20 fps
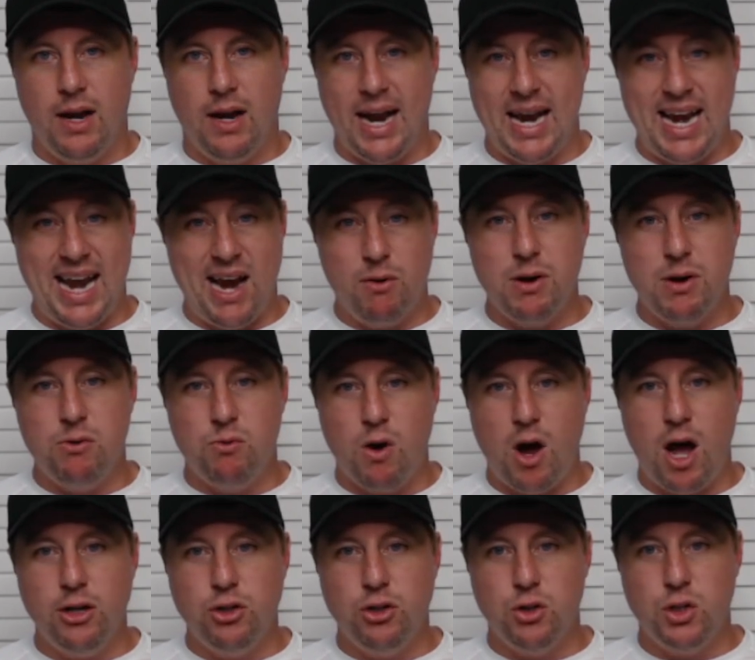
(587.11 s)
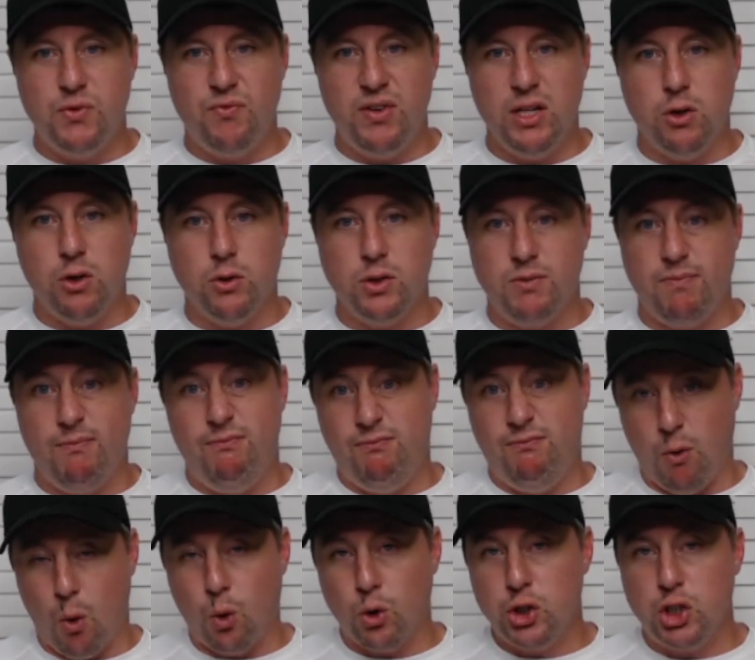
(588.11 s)
and Aaron Rodgers feels
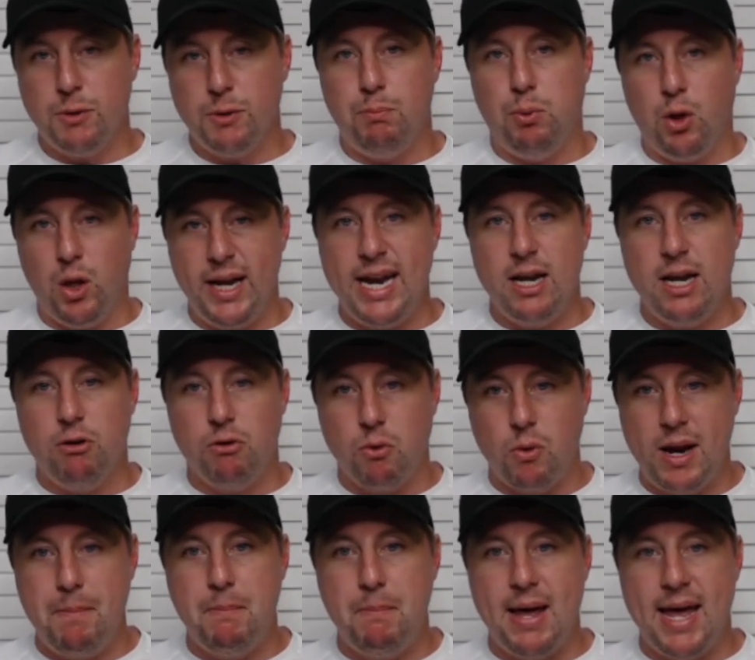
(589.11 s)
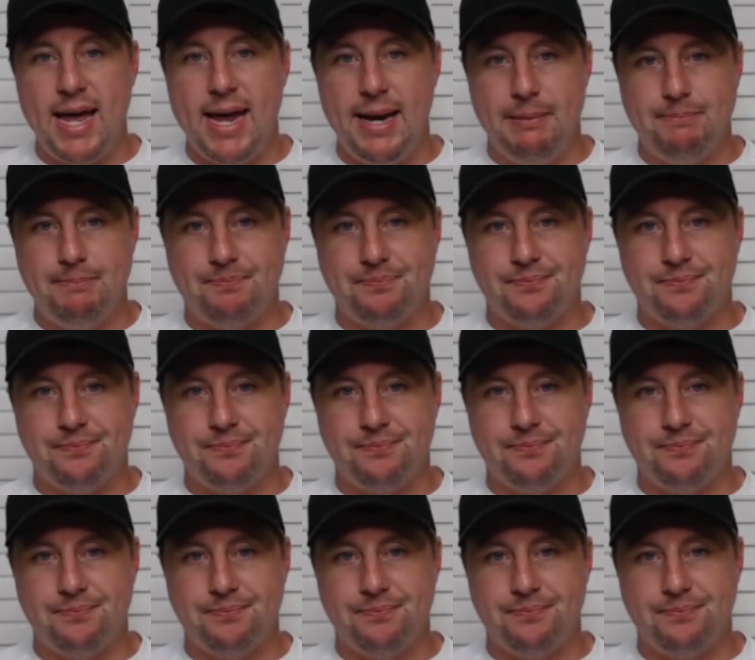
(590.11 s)
forced to play in Green Bay,